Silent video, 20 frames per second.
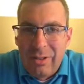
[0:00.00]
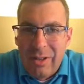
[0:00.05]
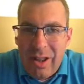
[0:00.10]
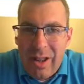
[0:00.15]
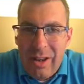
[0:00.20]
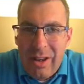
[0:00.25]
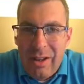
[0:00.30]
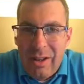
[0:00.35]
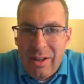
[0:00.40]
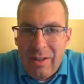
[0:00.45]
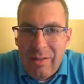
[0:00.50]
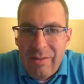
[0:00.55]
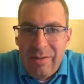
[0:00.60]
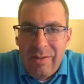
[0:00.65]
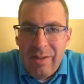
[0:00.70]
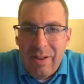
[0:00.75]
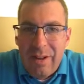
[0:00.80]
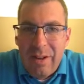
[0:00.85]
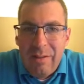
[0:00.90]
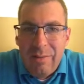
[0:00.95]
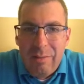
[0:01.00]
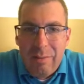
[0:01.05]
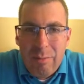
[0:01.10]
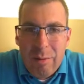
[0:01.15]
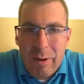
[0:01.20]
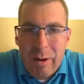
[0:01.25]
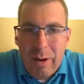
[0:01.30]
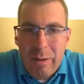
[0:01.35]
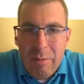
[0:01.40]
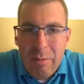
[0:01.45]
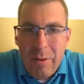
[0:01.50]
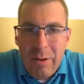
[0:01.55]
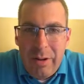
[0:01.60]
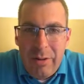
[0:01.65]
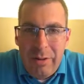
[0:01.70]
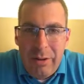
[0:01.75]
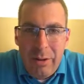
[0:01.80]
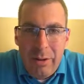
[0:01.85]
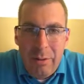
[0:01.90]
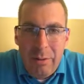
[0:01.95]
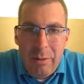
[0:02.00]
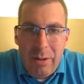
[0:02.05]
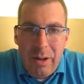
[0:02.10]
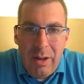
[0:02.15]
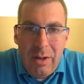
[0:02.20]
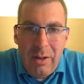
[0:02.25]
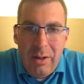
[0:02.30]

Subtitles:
tenet of what I want to do.